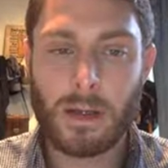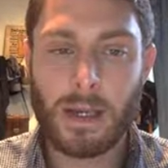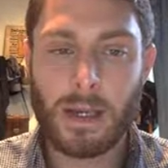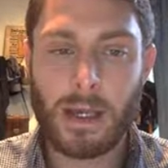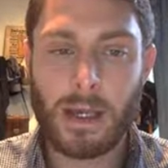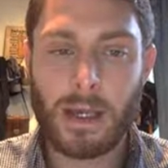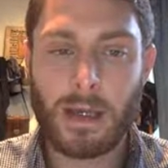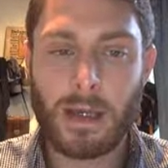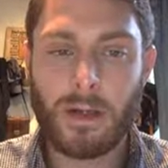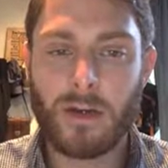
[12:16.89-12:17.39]

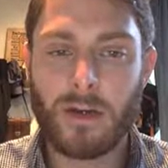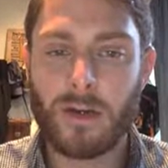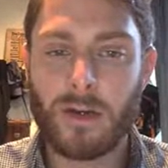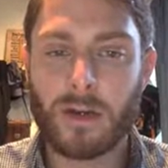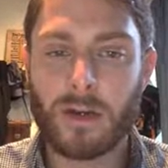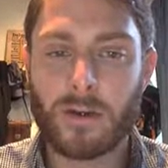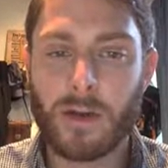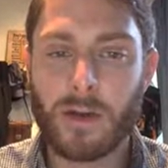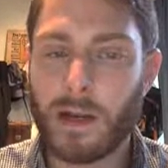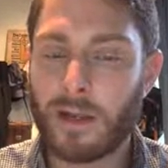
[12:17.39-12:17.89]
and you know
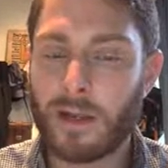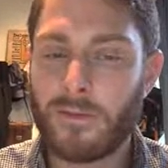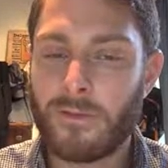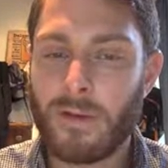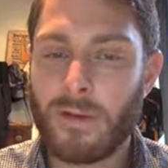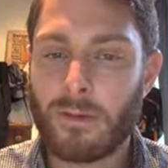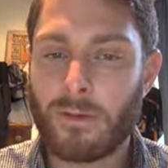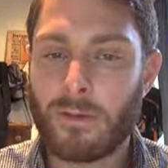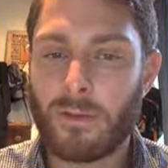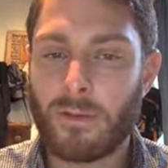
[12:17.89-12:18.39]
you're writing a
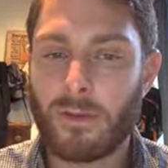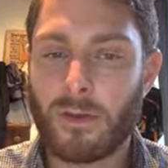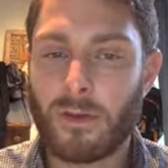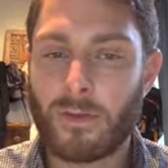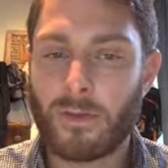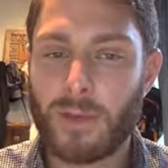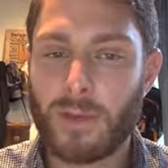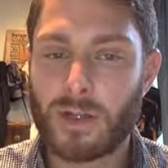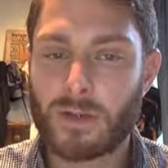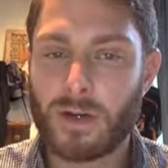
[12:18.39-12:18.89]
5 to 6
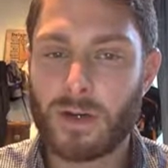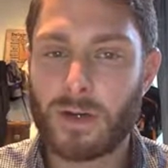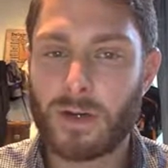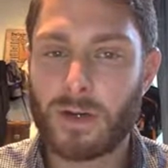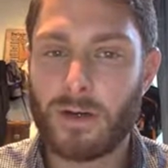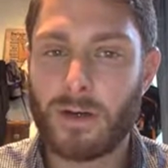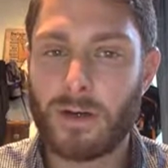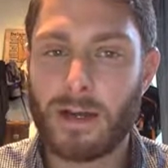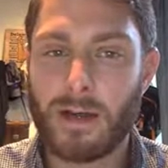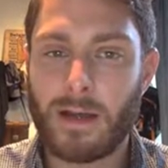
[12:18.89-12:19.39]
page
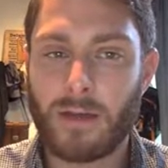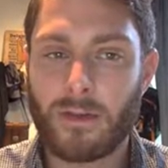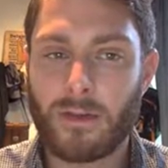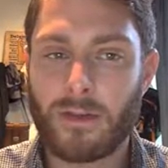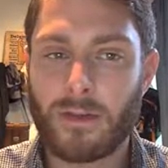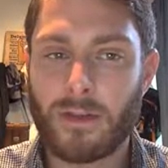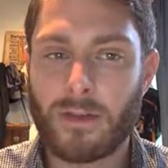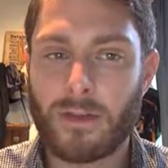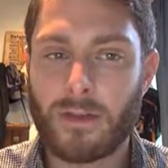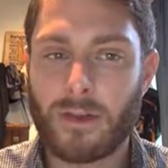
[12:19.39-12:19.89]
critical
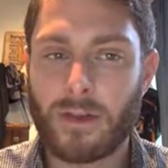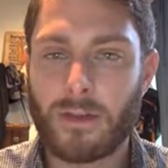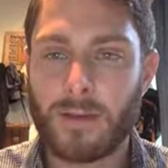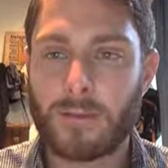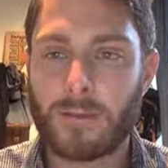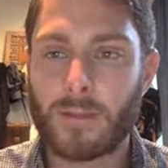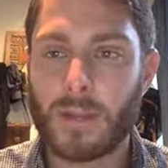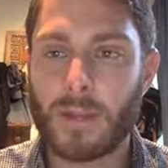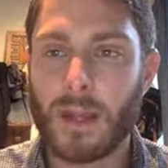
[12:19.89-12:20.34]
analysis essay.